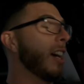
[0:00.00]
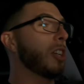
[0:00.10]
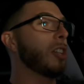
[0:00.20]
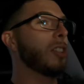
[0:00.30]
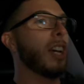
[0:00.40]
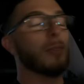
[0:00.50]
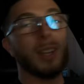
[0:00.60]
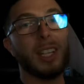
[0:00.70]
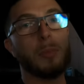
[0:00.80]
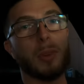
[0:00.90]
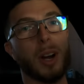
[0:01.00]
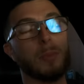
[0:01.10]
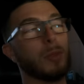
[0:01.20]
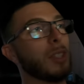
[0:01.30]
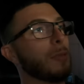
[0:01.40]
I shouldn't have any
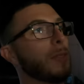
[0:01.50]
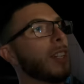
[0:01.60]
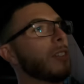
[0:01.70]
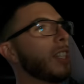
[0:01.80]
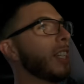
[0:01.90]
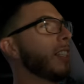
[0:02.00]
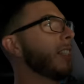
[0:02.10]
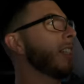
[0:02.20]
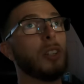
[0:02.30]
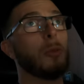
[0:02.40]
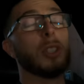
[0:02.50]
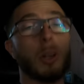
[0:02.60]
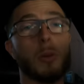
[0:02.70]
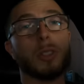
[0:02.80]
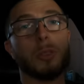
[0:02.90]
problems with the fenders hitting. We lowered